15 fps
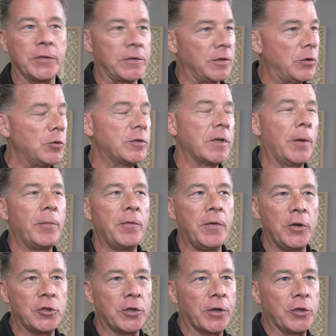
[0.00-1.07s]
It's a new
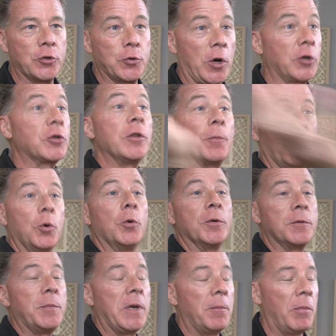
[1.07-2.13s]
subdivision construction. The pool
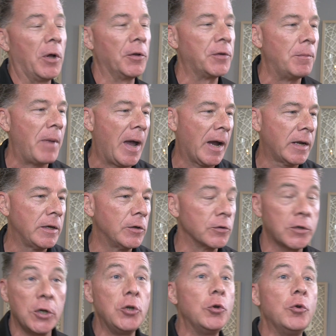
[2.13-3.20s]
was being built in back, and he
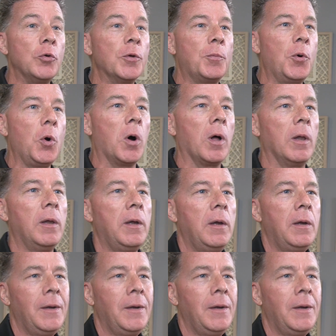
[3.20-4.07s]
goes, "Can you do the pool?"